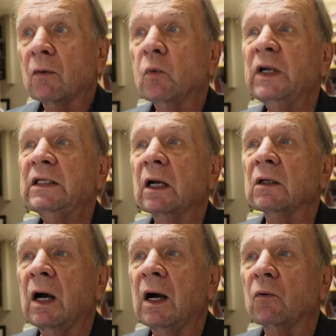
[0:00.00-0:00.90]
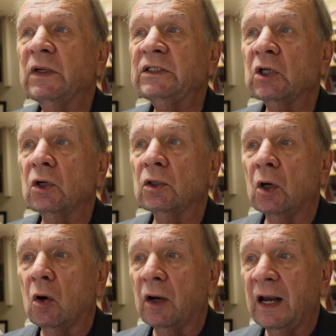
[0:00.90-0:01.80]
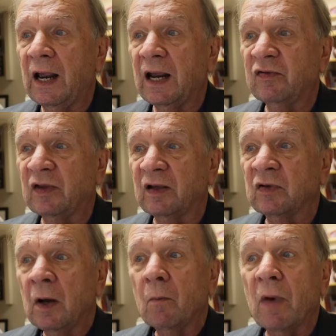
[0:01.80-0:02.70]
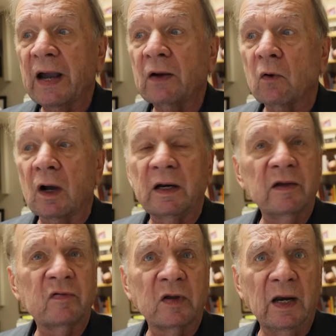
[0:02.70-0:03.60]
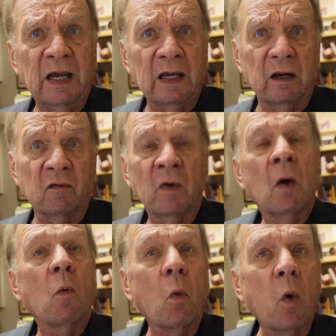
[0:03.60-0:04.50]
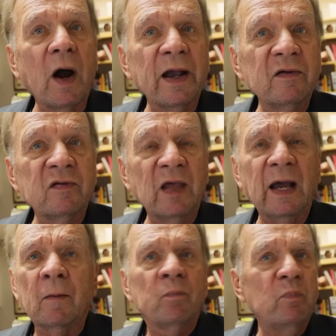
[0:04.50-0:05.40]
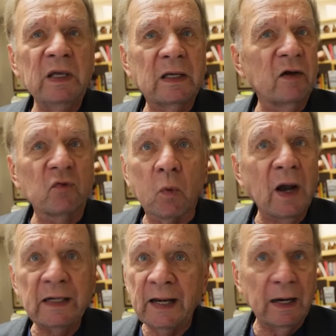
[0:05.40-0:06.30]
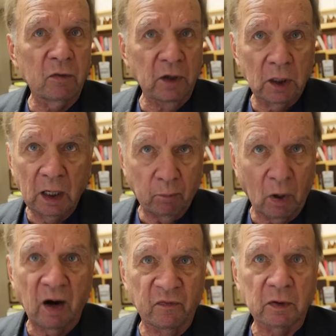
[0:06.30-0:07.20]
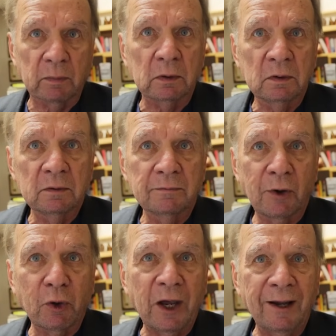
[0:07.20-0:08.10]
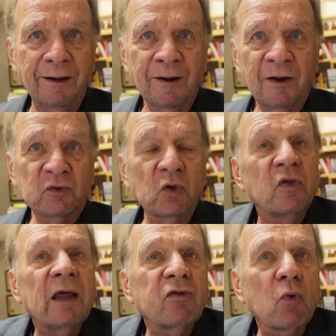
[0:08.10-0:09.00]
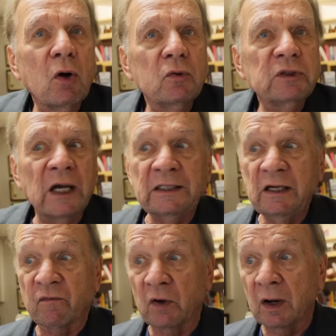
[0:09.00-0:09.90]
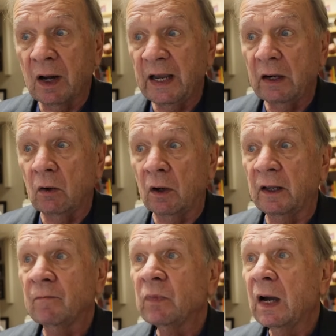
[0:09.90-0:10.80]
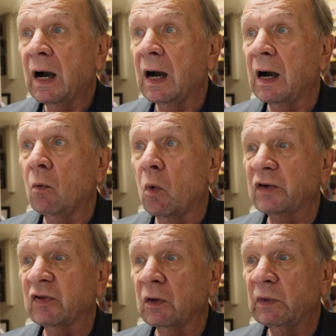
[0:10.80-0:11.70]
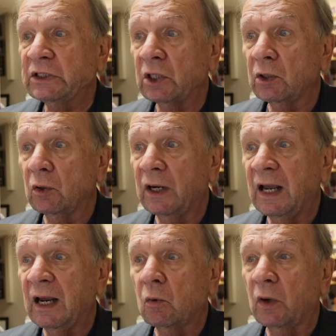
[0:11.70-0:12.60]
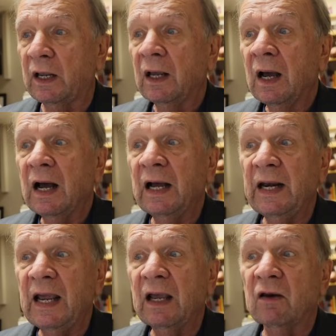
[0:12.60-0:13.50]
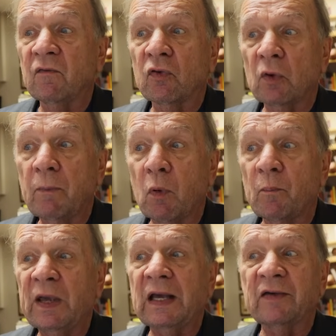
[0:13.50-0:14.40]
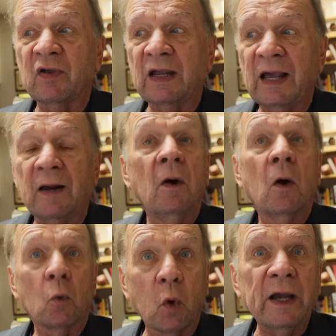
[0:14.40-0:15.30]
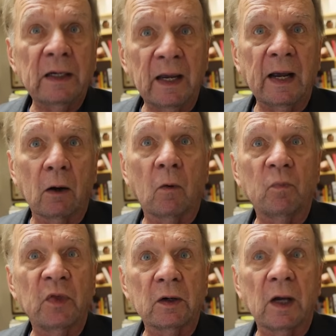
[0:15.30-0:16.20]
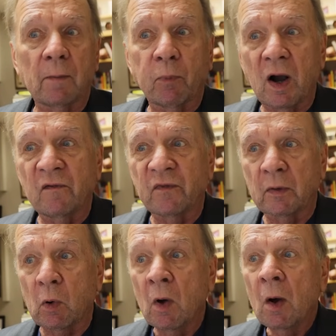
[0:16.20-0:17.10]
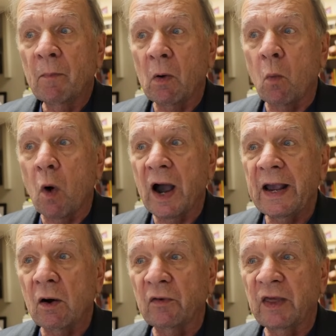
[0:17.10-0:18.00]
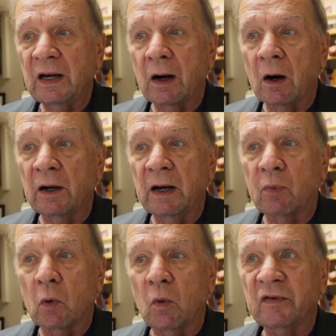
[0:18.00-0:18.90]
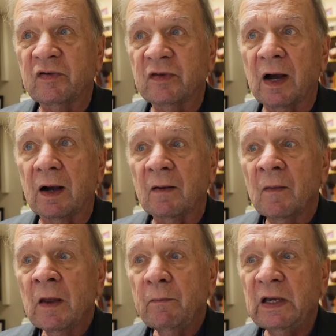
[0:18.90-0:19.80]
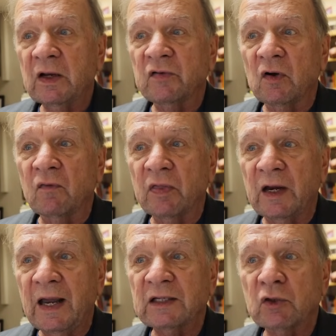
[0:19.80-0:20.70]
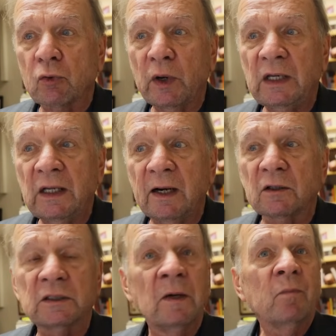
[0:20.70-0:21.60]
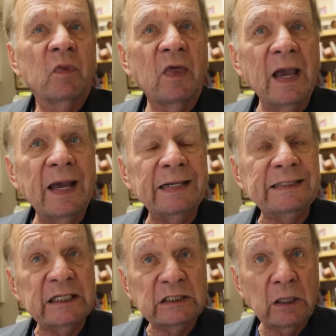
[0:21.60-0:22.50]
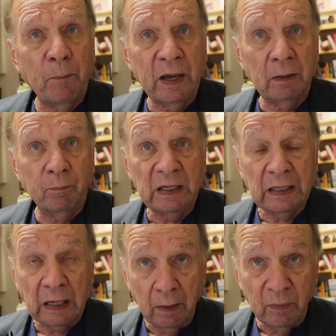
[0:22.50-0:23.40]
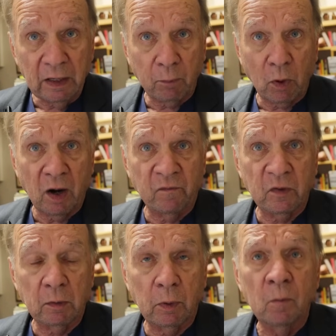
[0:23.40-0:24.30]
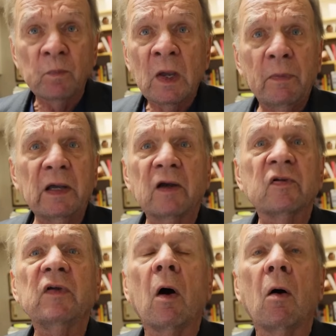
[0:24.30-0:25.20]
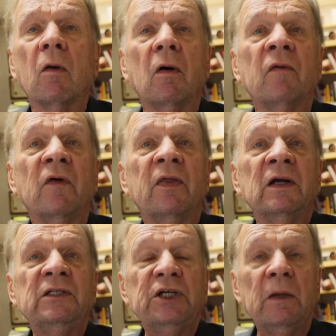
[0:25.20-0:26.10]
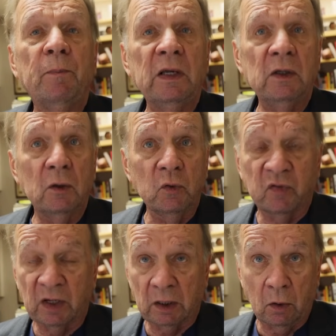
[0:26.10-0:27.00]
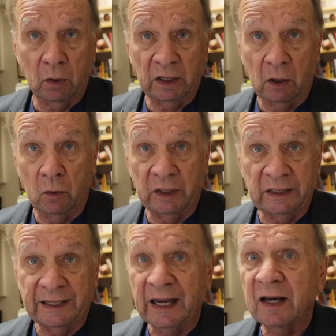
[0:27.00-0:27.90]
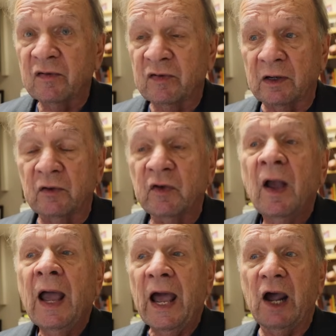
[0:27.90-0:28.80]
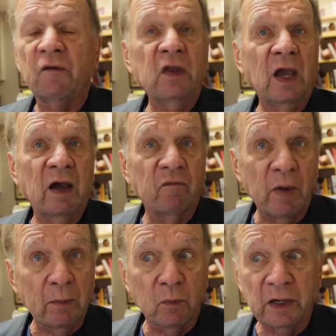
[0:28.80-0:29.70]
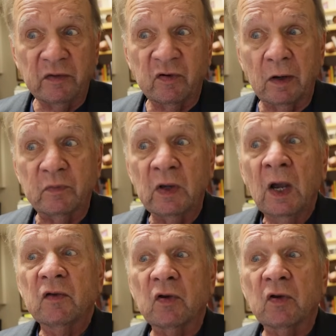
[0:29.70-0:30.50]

Re, uh, return on assets. Micron is a negative. Well, why is that? Because right now they're not profitable. Okay? So that throws a different light on it. Uh, what's their return on equity? A negative three, because again, right now they're not profitable. But why are they our number one stock? Because over the next three years, they anticipate becoming profitable because all of the, the GPUs that are going to go into data centers have to have memory chips.